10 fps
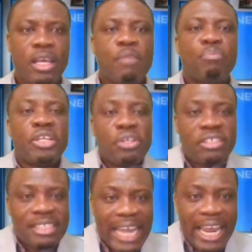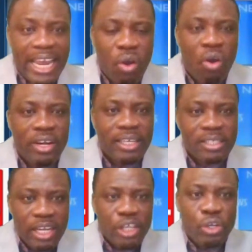But you stand on it,
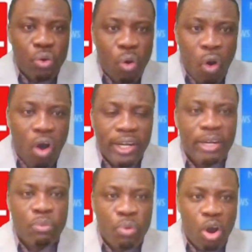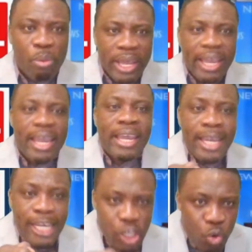you hold the rope,
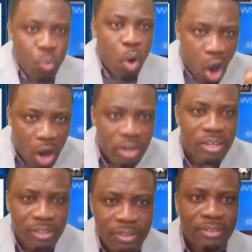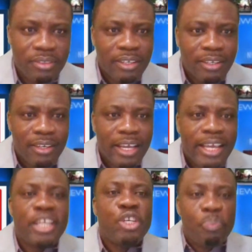and you walk.
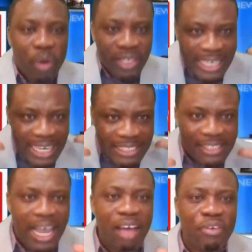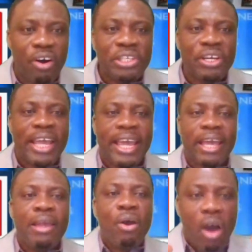And you put the cassava on your
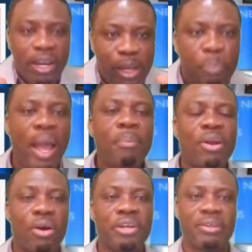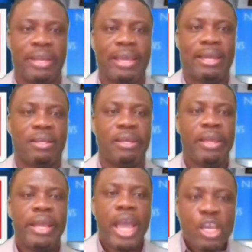head or the partner on your head.
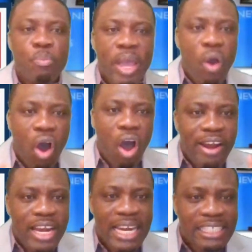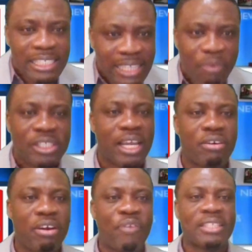And you make all the necessary
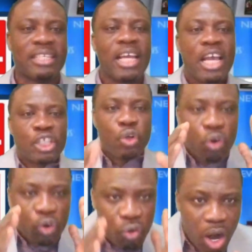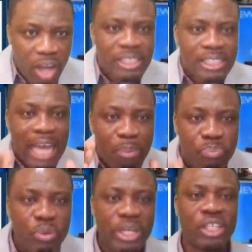sacrifices to cross that
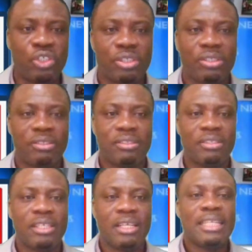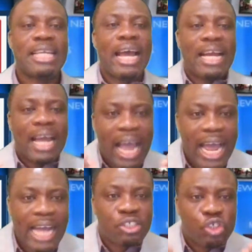bridge that
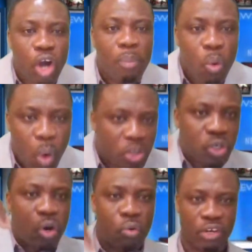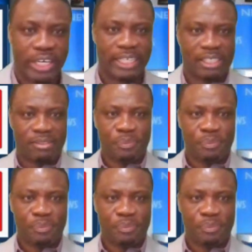has troubled water over it.